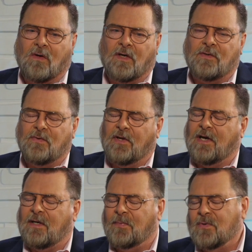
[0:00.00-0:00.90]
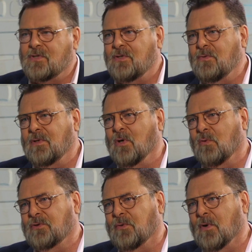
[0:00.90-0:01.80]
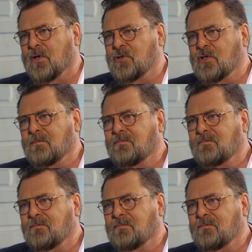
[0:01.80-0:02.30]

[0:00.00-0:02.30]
Are you the kind of person who would hold a grudge?